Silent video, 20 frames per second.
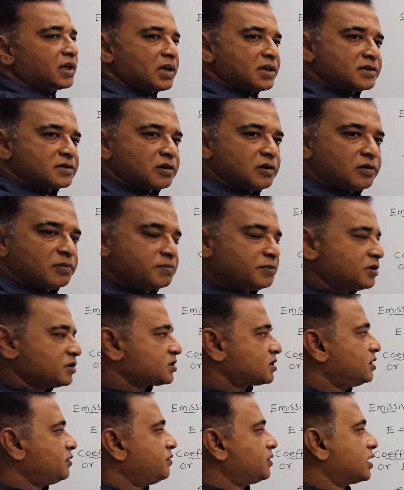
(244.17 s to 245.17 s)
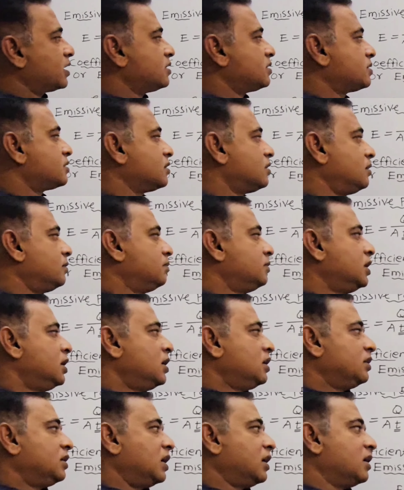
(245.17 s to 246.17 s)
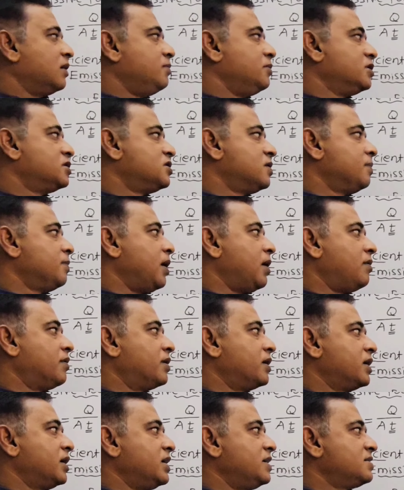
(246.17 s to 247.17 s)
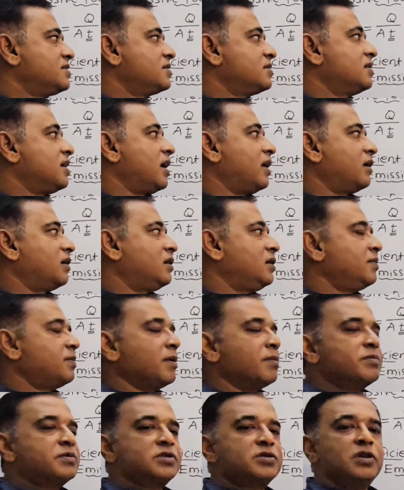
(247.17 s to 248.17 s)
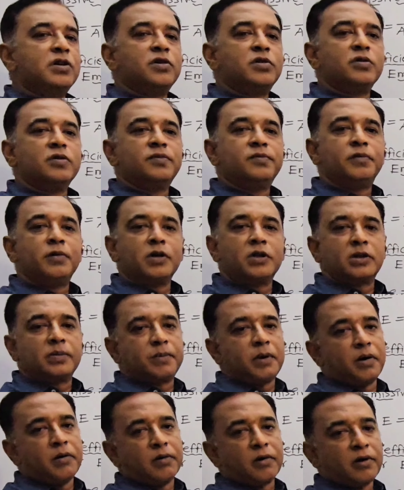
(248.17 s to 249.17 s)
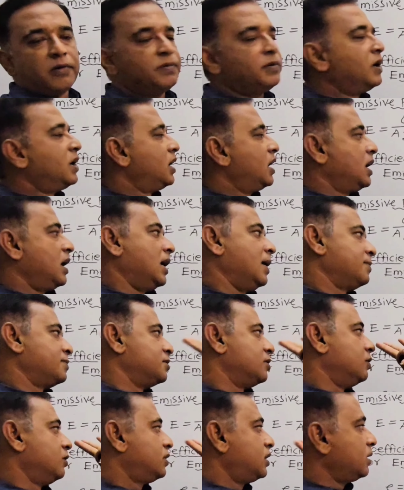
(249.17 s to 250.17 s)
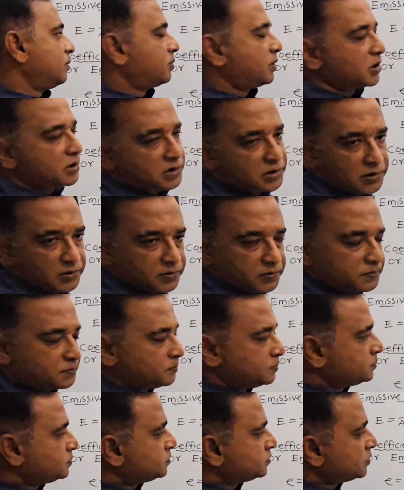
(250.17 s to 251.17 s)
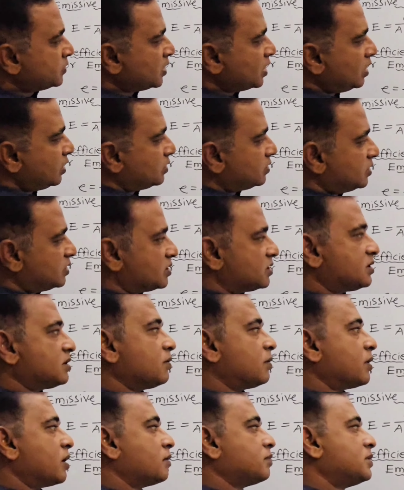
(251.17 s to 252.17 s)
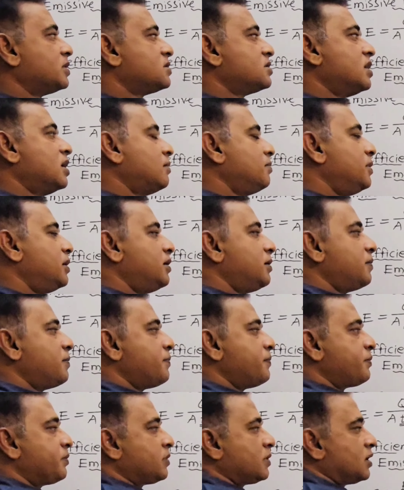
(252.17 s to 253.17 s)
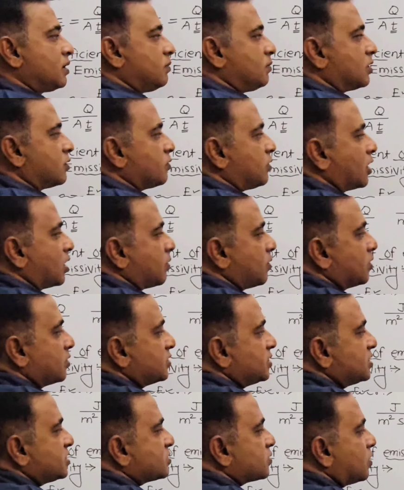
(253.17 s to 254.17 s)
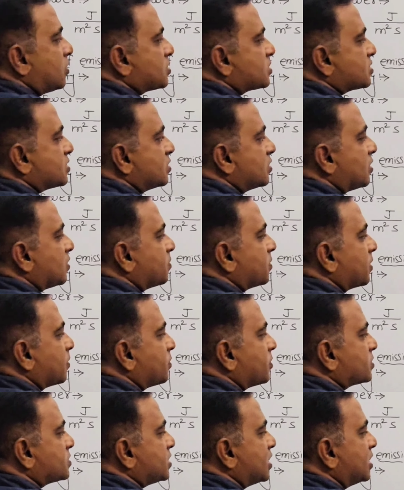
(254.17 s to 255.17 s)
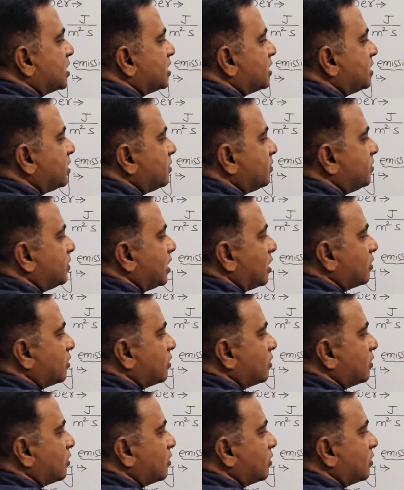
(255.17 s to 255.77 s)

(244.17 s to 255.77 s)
Yes, obviously we can term that emissive power is directly proportional to fourth power of absolute temperature. This is the one of the statement. But what about this constant of proportionality?